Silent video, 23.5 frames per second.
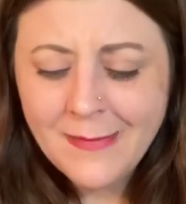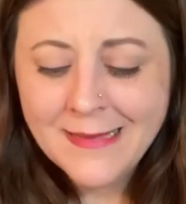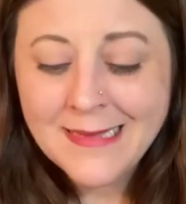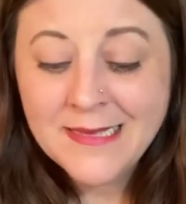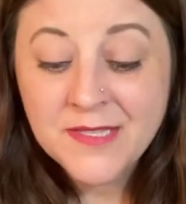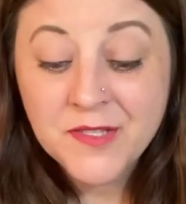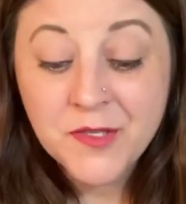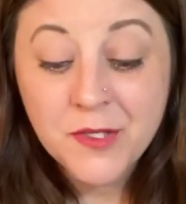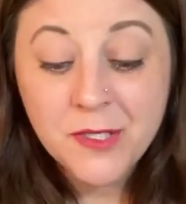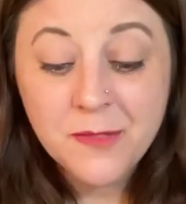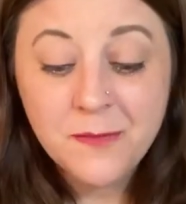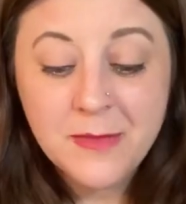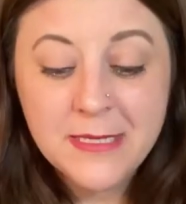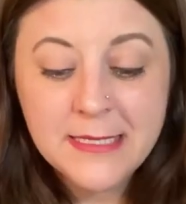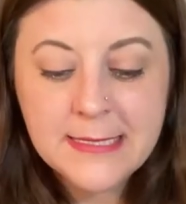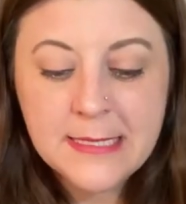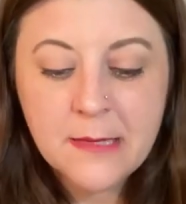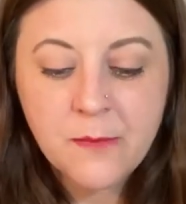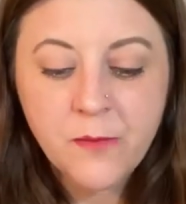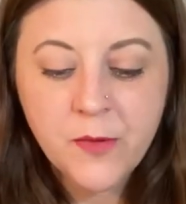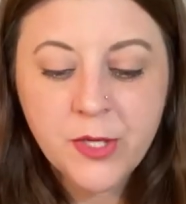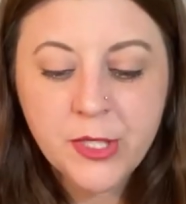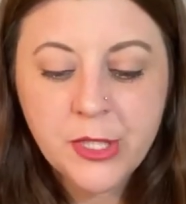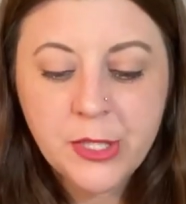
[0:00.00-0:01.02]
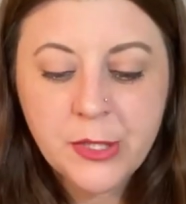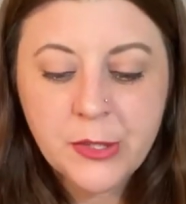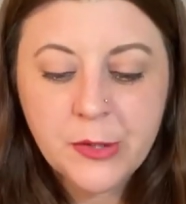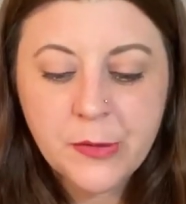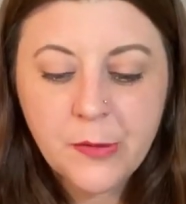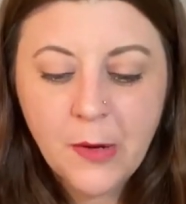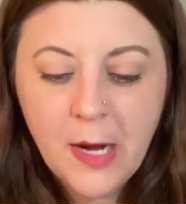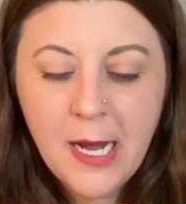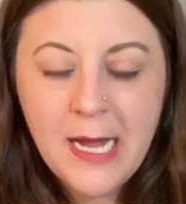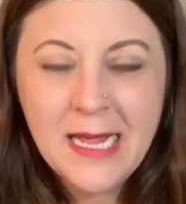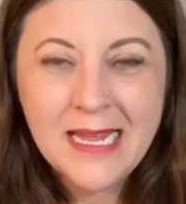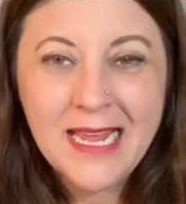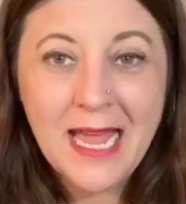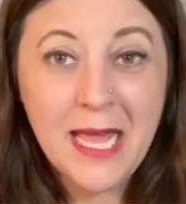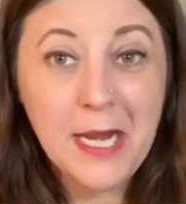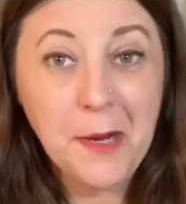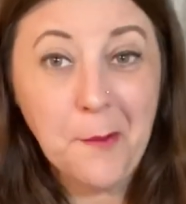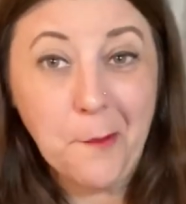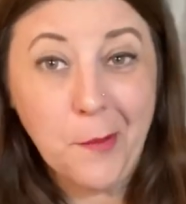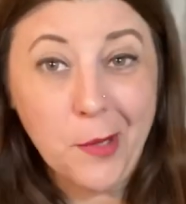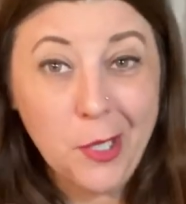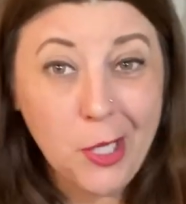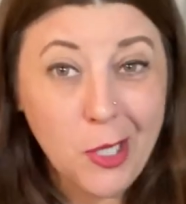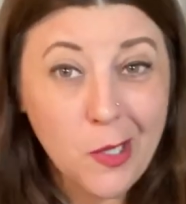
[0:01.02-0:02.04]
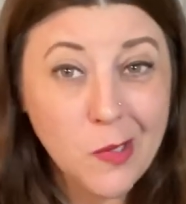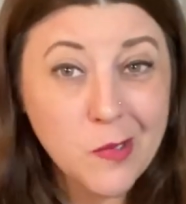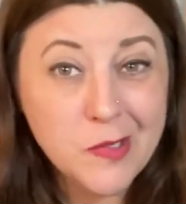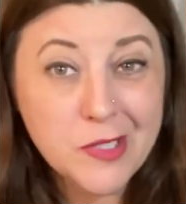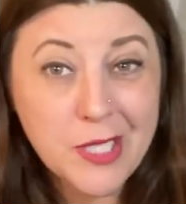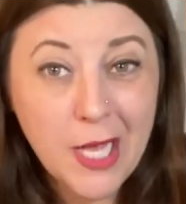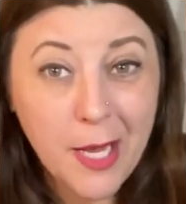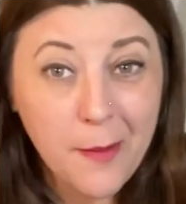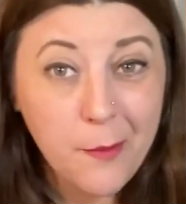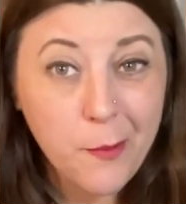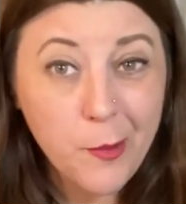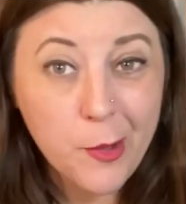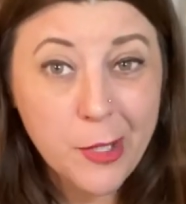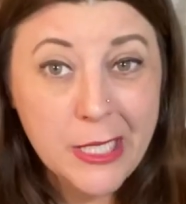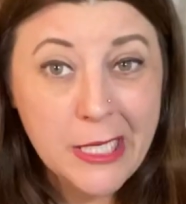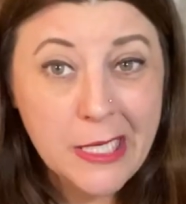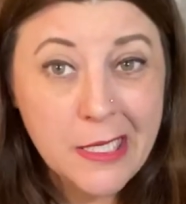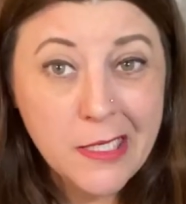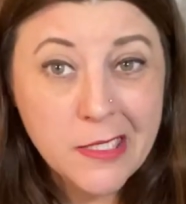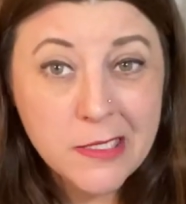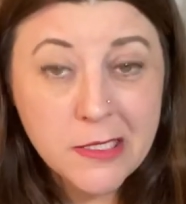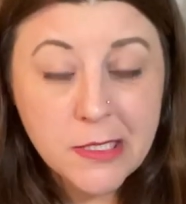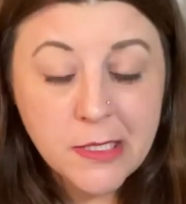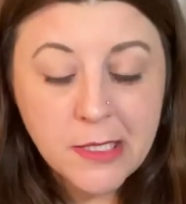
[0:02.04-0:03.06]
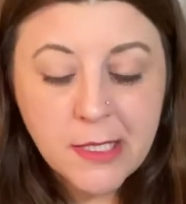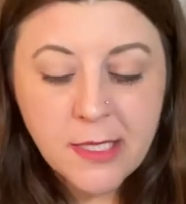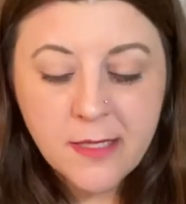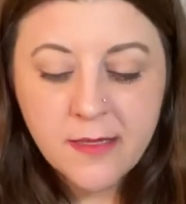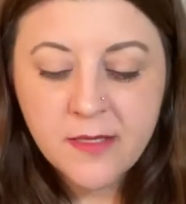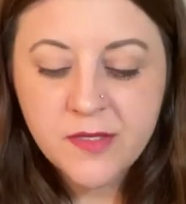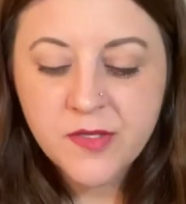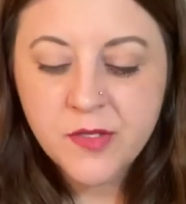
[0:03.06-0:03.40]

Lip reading: This could be someone who kind of blows up really easily.